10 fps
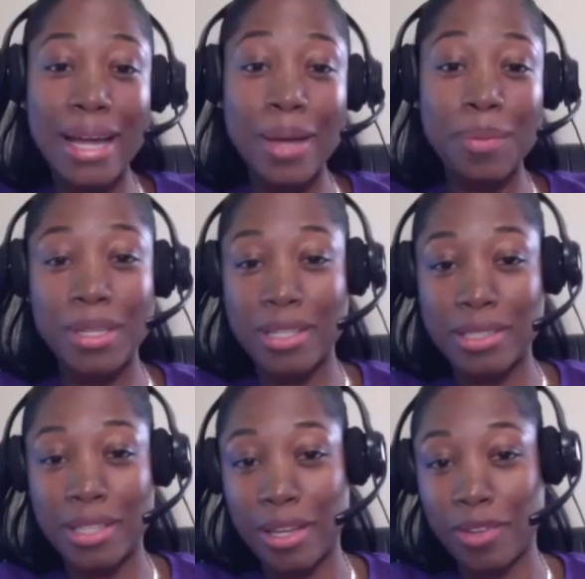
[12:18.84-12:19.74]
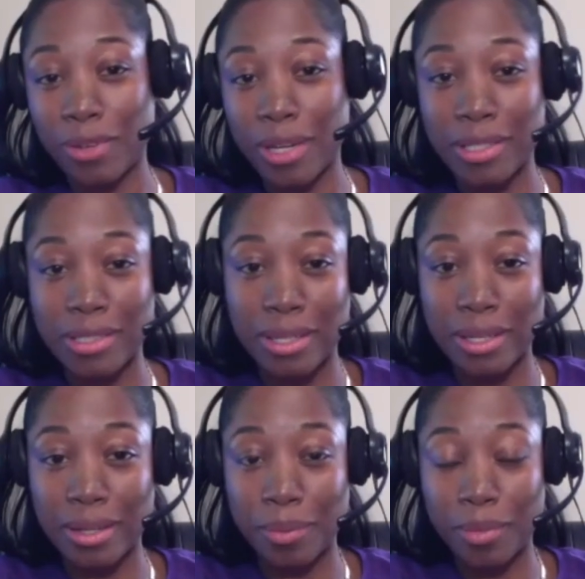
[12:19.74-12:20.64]
because they raised
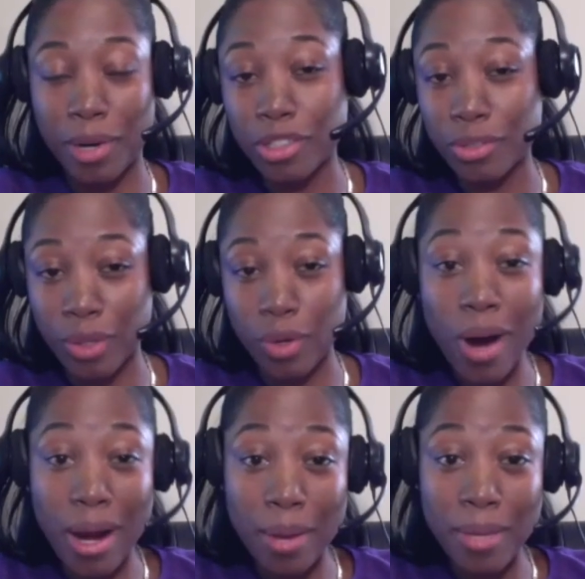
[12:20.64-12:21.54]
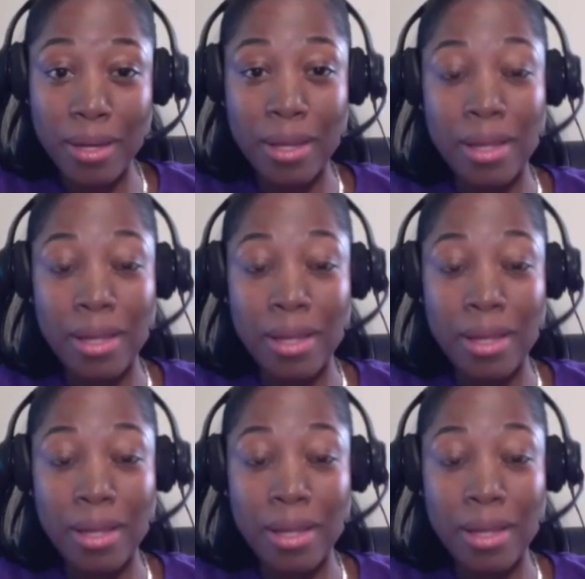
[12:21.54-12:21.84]
the margin requirement,